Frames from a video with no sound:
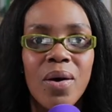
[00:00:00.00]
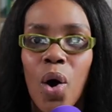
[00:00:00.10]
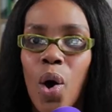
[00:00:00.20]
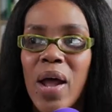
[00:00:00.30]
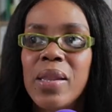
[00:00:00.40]

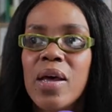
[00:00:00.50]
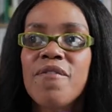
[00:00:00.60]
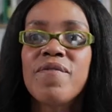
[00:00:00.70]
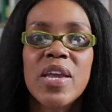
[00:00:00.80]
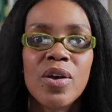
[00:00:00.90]
on the
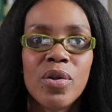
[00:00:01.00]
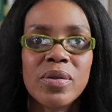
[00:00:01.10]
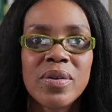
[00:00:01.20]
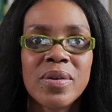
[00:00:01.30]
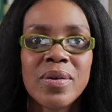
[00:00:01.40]

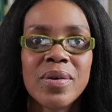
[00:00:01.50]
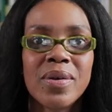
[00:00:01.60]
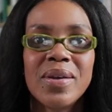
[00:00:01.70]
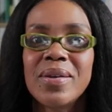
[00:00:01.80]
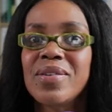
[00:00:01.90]
field.
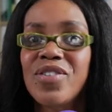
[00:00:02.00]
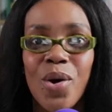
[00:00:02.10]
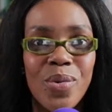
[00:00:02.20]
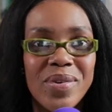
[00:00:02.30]
Don't